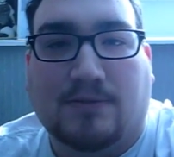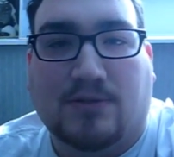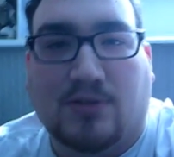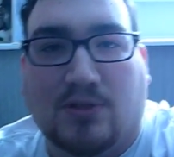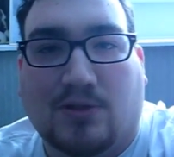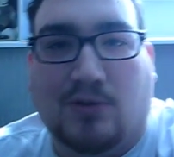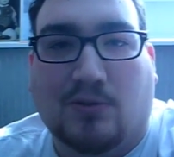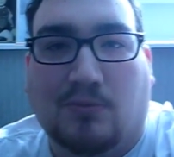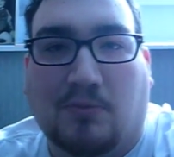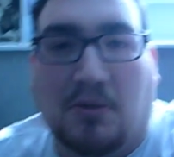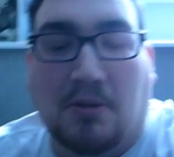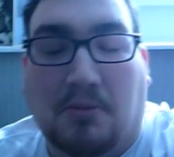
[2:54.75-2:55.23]

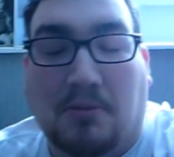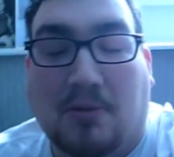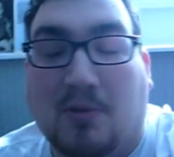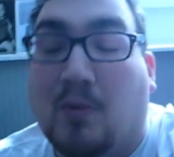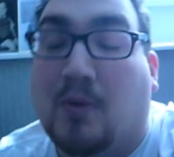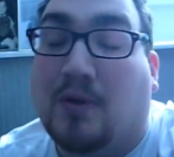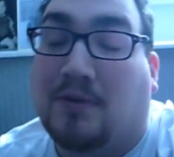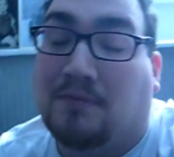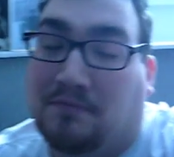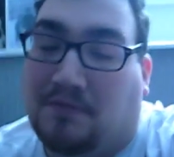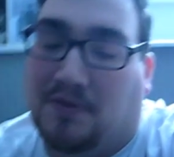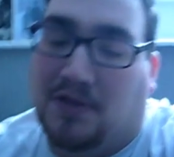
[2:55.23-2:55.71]
So maybe
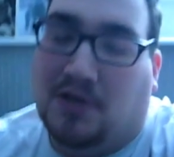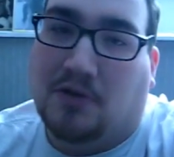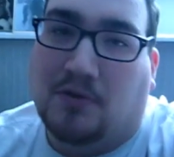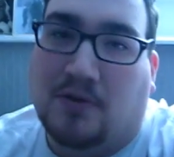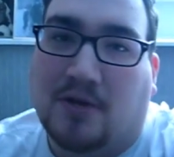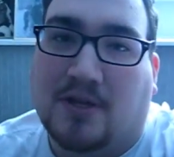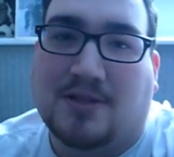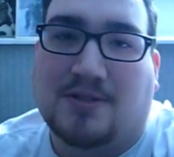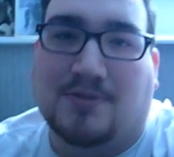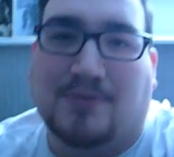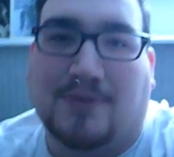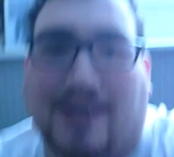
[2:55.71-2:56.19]
one video
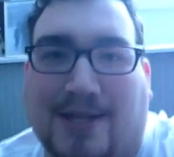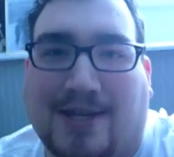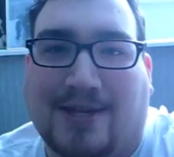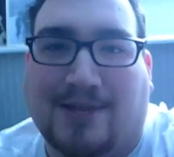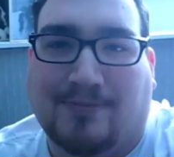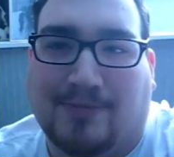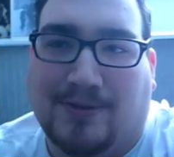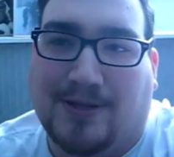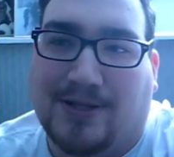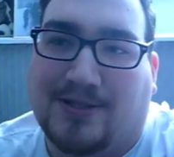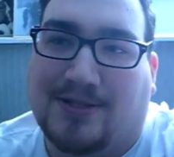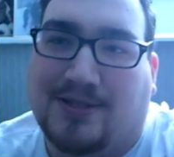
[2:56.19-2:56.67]
next
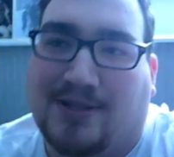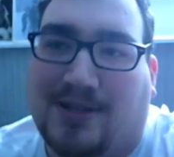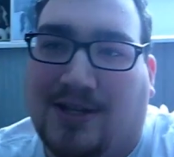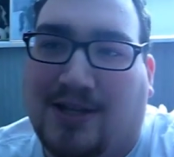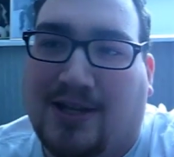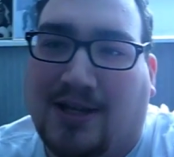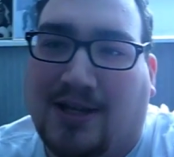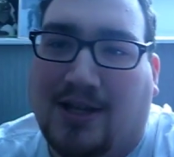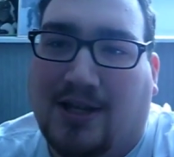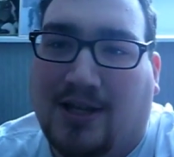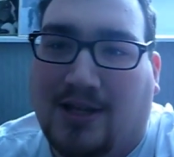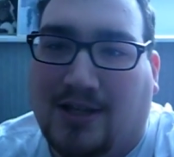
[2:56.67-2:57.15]
weekend, but
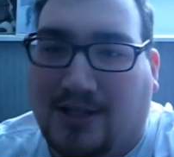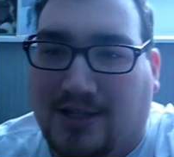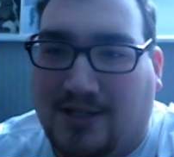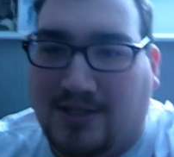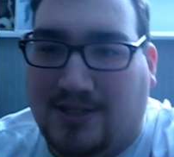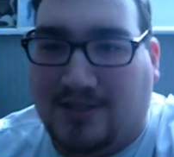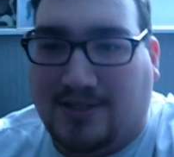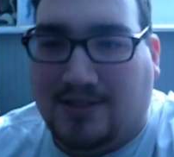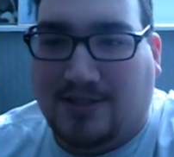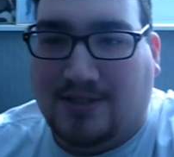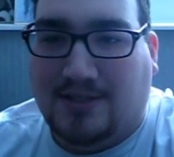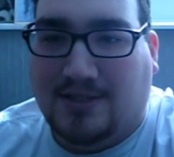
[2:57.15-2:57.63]
at
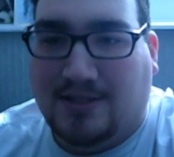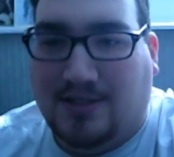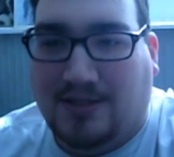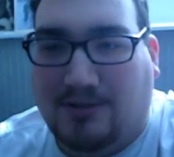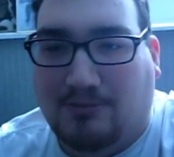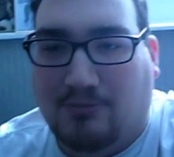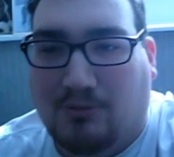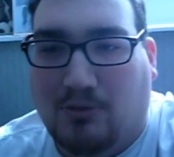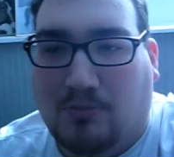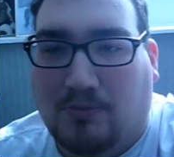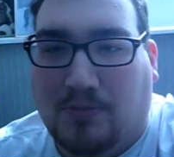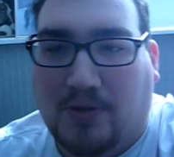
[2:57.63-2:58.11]
least
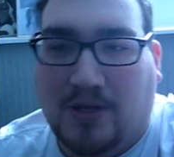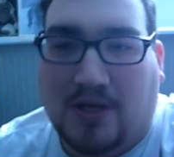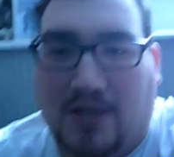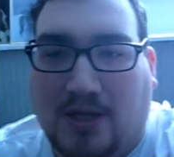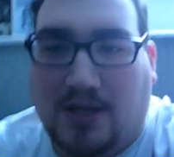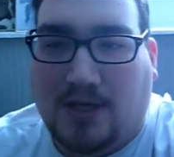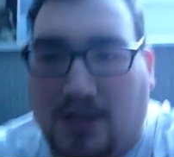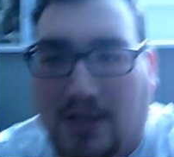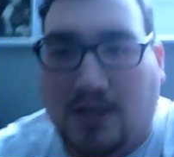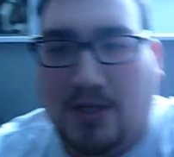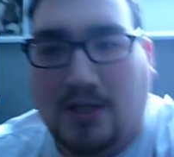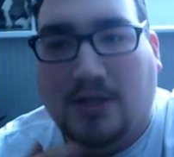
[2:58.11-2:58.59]
it won't
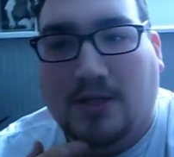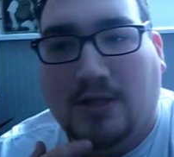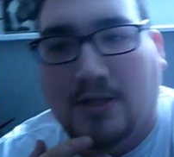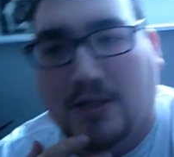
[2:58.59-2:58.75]
be,